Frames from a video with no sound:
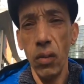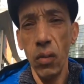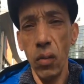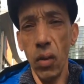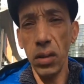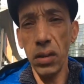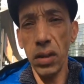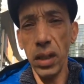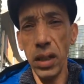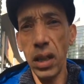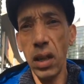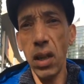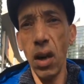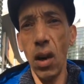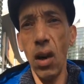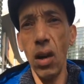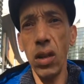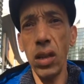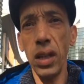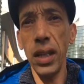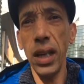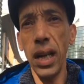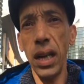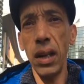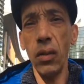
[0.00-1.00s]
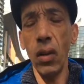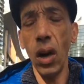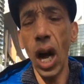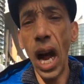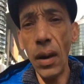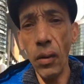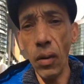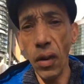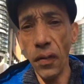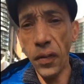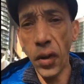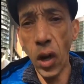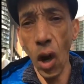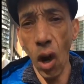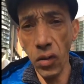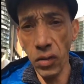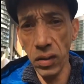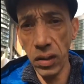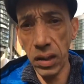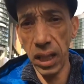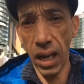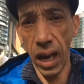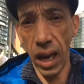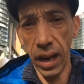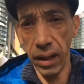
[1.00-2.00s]
what did he call it now? Out of
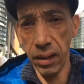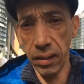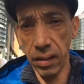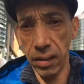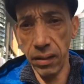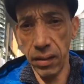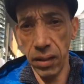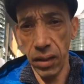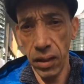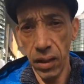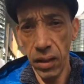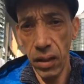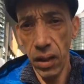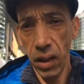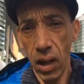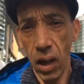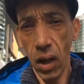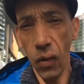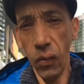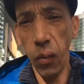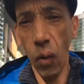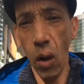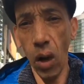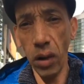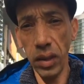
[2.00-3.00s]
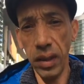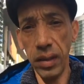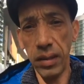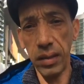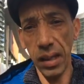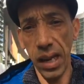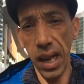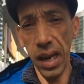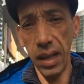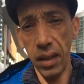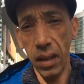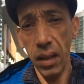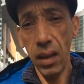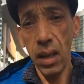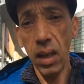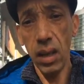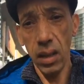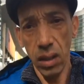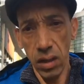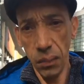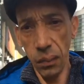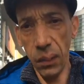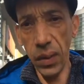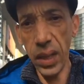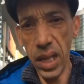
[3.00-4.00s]
context of what they said.
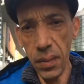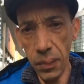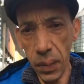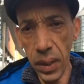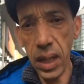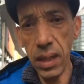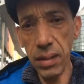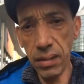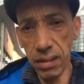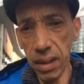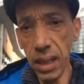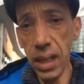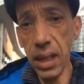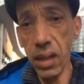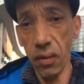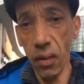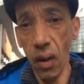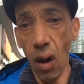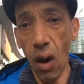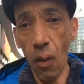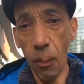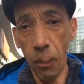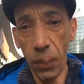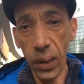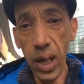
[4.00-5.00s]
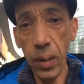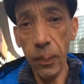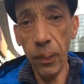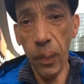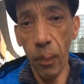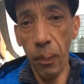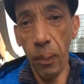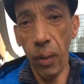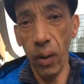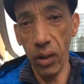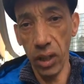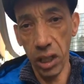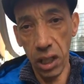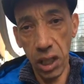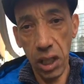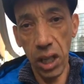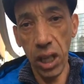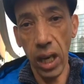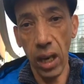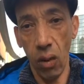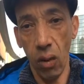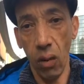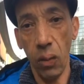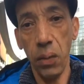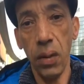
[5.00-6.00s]
BBC of all people putting
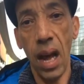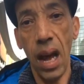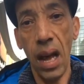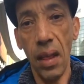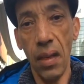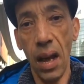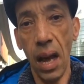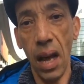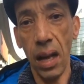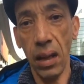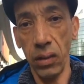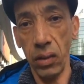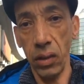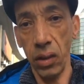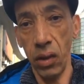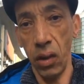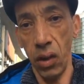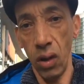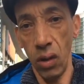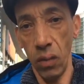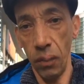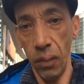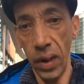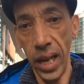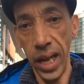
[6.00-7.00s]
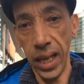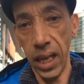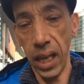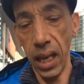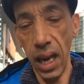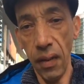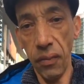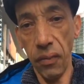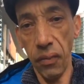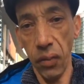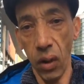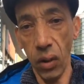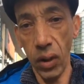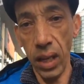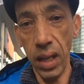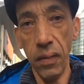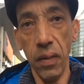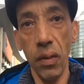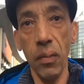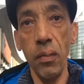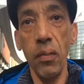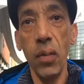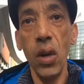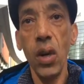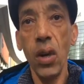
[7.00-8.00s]
shit up like that, you know, making everyone
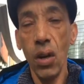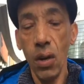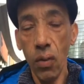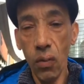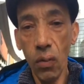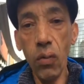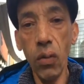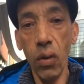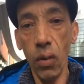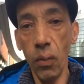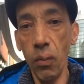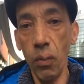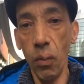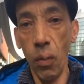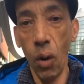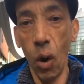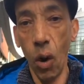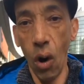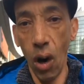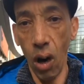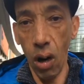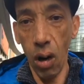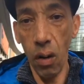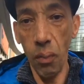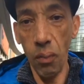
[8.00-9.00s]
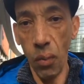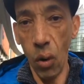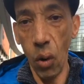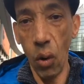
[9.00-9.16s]
even more